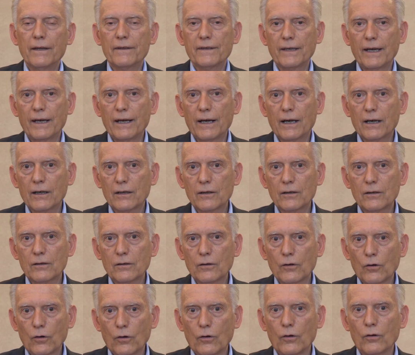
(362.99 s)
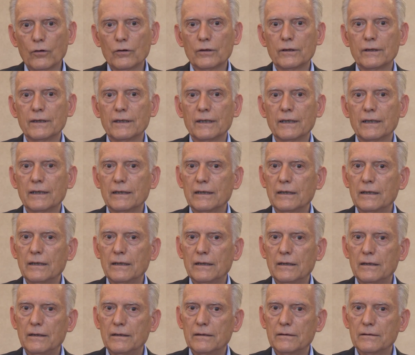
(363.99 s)
They are called
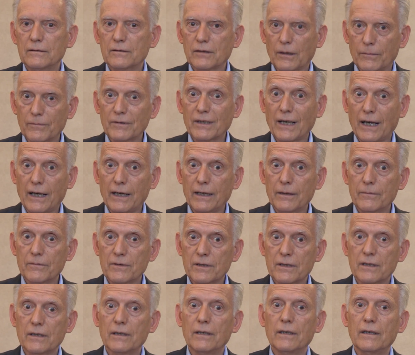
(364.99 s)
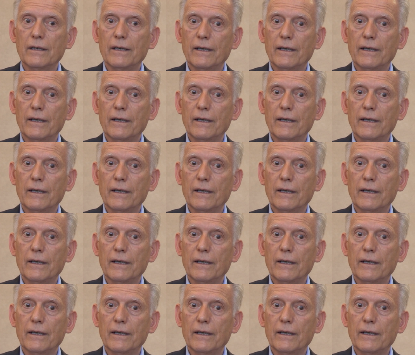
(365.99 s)
sometimes